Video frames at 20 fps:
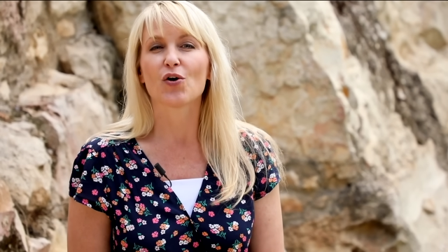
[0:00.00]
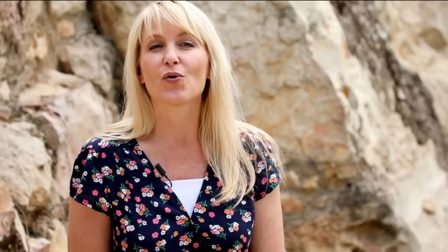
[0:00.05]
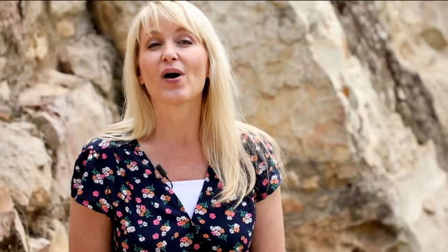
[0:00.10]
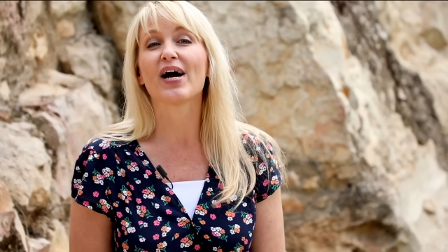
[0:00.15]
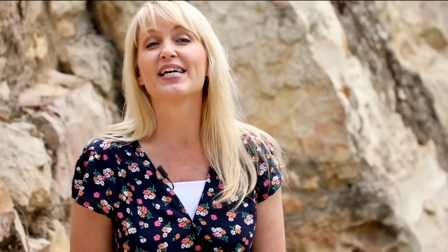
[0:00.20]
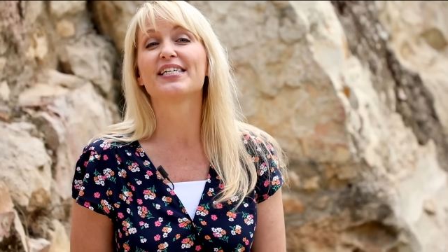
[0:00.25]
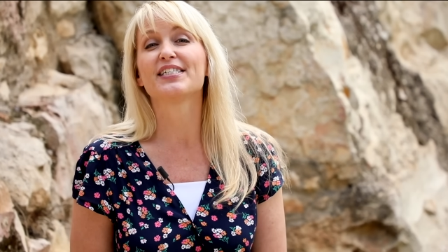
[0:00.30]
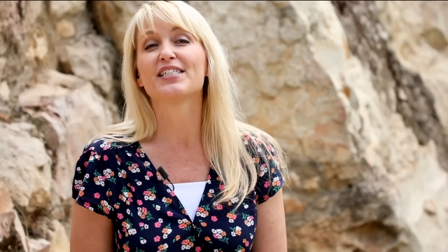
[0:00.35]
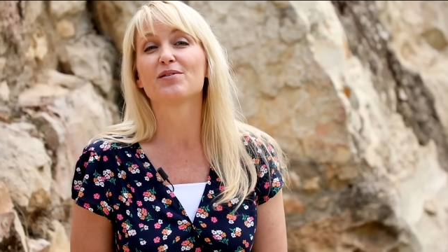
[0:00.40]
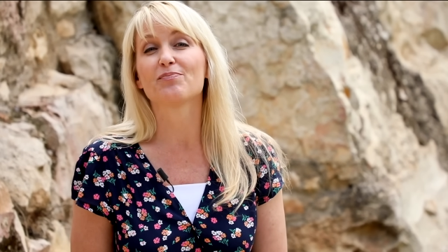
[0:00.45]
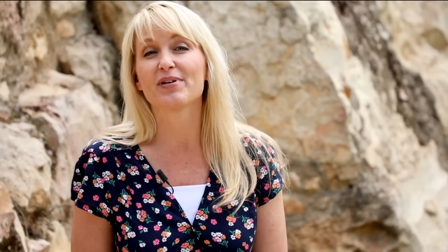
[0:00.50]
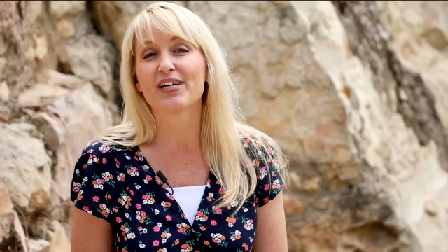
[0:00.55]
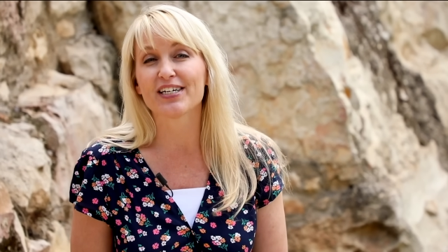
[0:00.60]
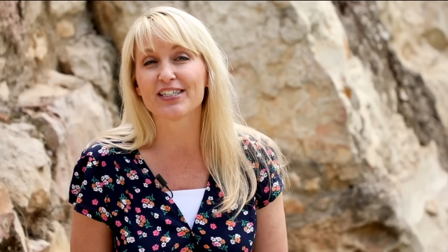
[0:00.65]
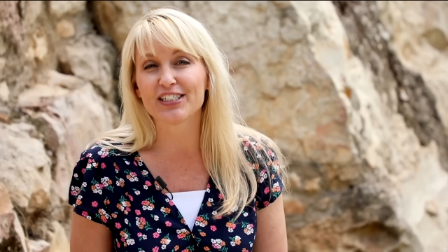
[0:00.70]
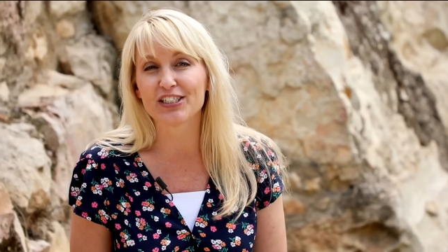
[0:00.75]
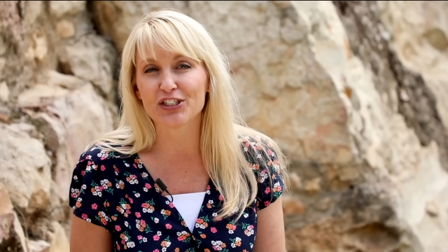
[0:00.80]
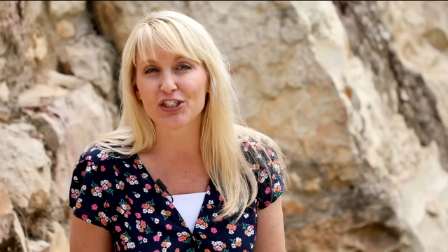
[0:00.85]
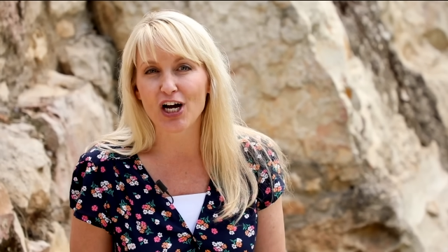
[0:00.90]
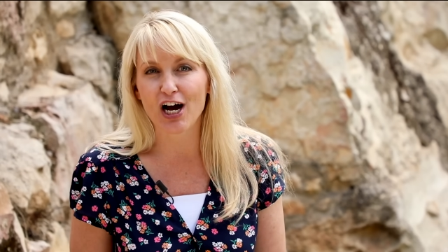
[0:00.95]
Christ
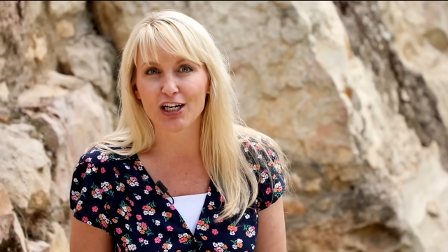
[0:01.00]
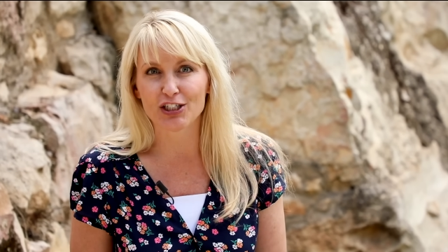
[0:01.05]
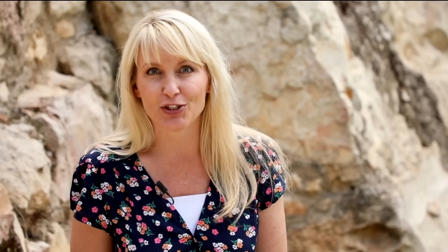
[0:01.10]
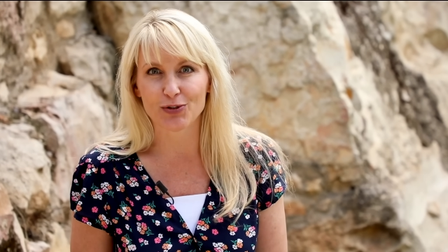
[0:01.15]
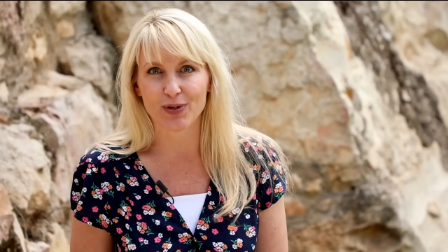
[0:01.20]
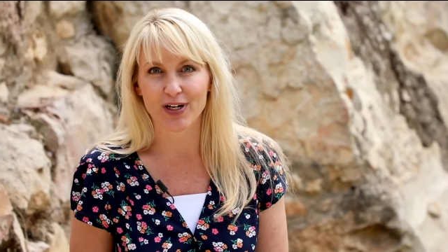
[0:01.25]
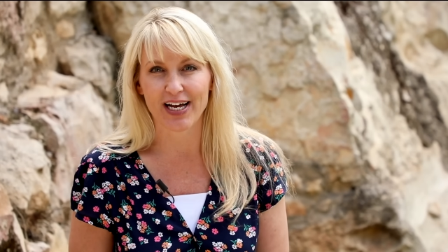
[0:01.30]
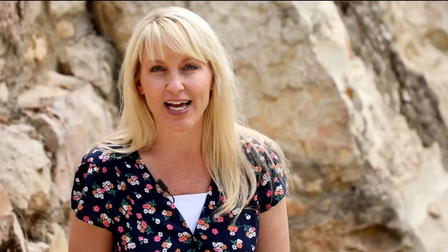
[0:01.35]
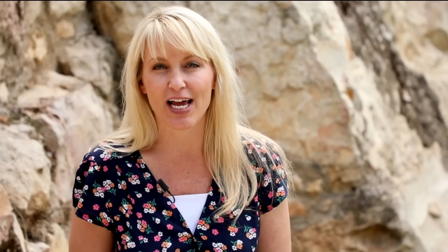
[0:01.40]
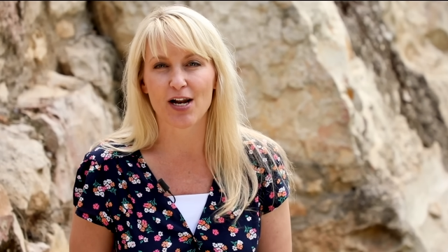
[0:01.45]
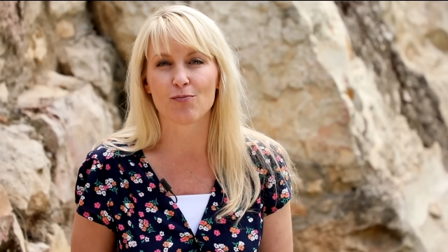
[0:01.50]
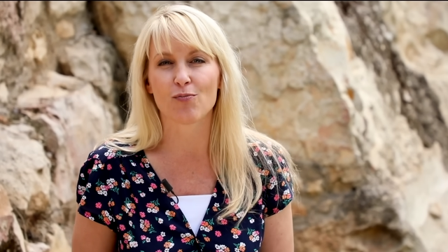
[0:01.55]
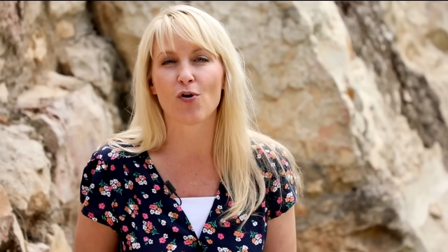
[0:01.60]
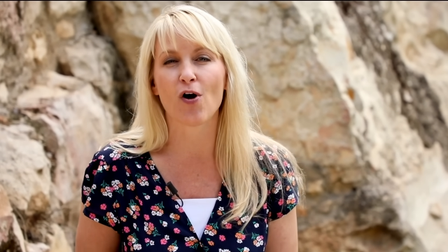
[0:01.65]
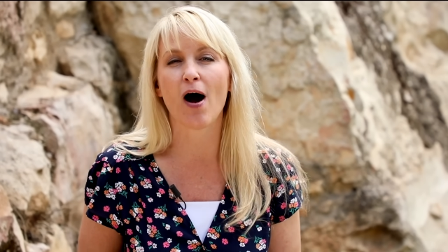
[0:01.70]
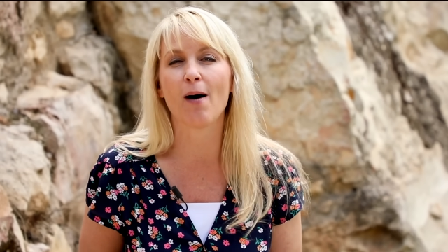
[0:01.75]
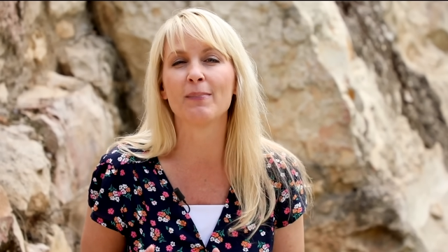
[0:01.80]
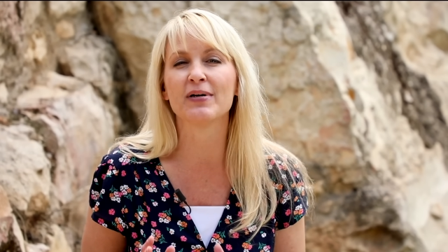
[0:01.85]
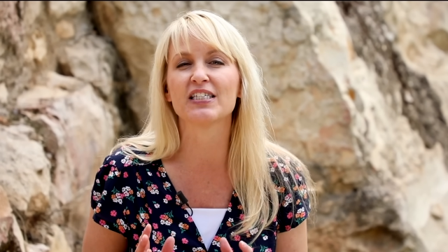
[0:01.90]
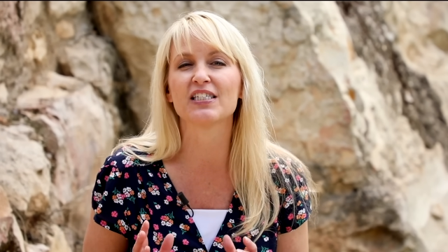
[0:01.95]
appeared to Joshua and
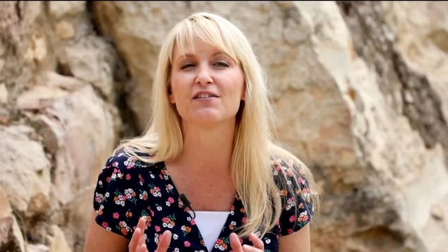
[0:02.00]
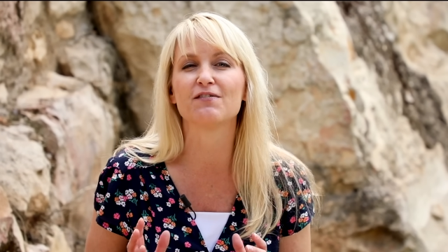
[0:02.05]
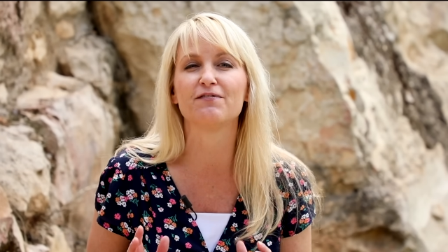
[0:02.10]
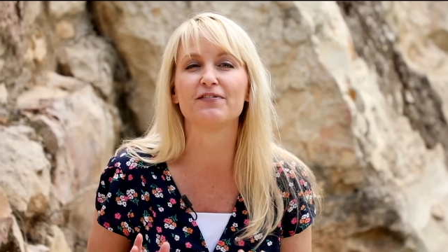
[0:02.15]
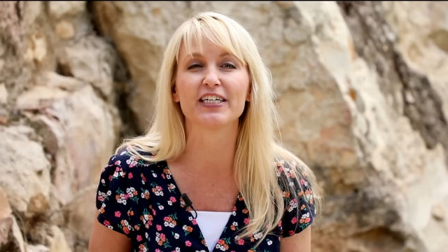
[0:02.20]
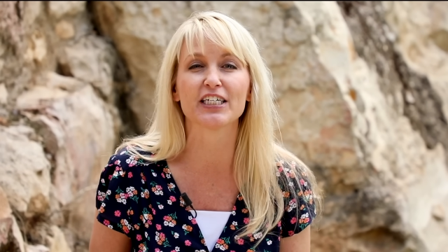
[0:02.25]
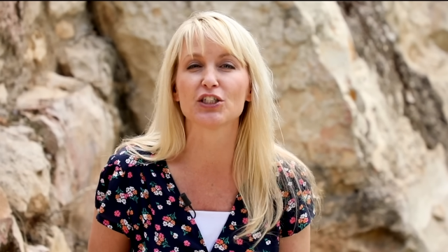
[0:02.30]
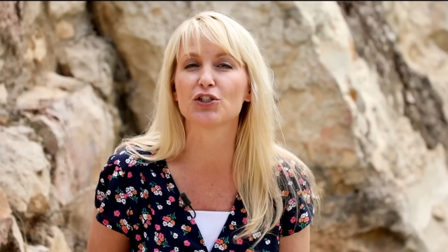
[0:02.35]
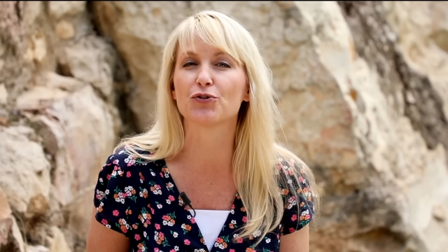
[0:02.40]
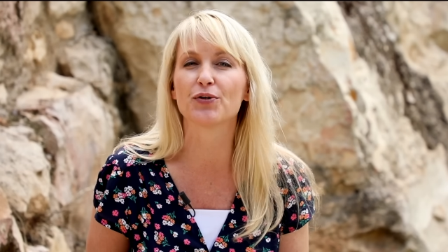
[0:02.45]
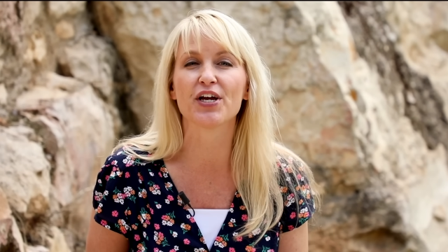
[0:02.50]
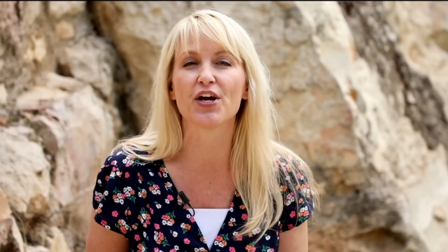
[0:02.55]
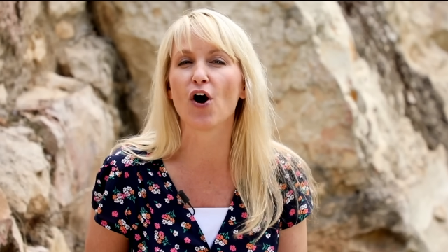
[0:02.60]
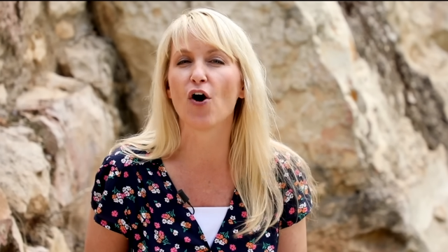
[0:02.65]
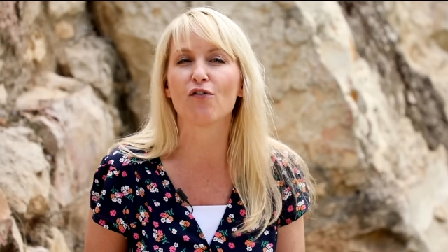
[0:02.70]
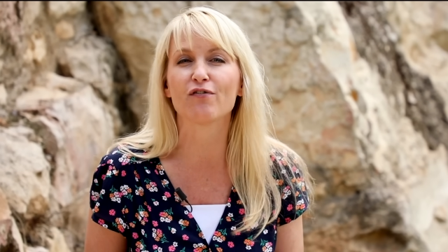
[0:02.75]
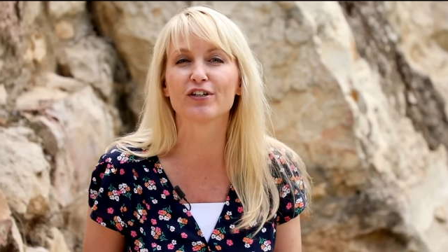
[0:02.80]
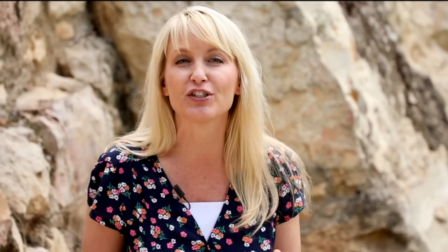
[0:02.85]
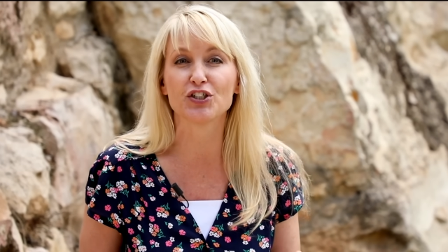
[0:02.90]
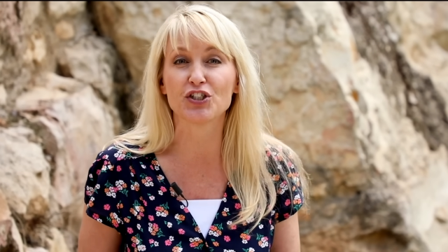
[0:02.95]
promised victory
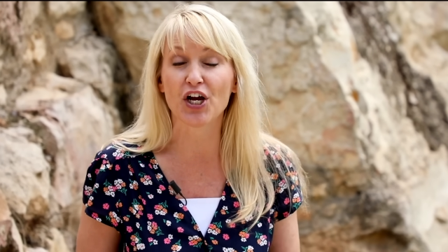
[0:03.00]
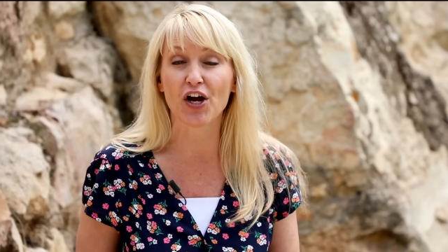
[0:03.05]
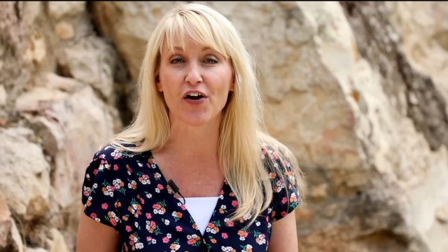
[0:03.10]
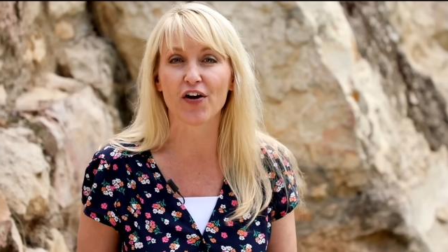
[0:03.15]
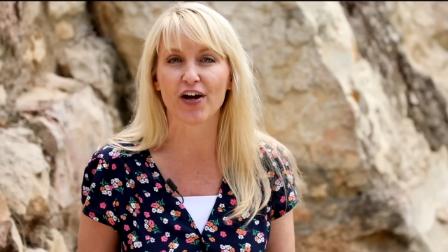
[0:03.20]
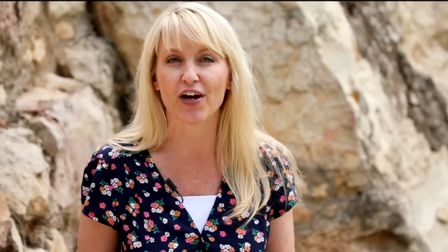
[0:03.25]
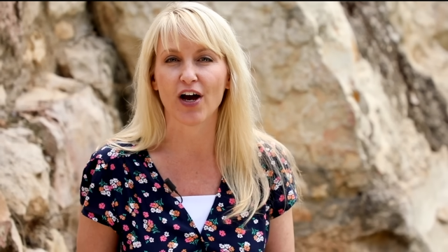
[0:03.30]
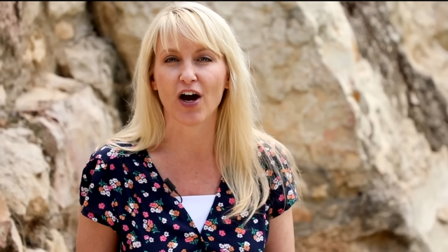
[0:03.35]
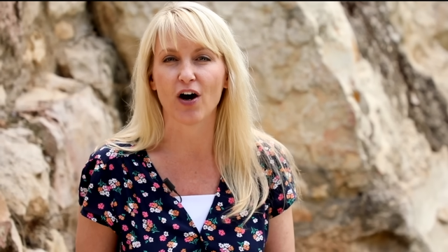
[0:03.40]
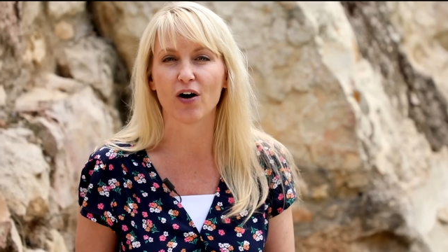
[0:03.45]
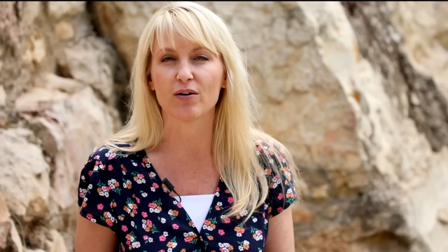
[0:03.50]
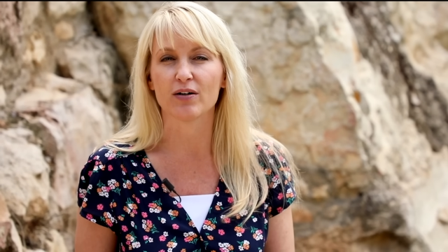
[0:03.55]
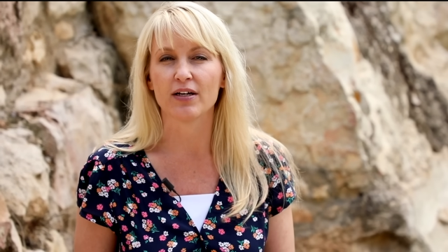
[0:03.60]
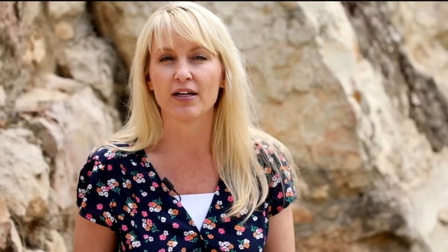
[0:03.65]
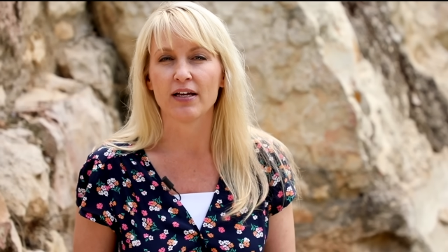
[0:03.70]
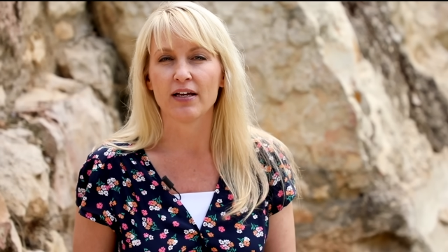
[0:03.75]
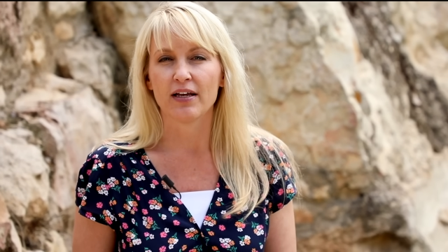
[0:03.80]
over Jericho.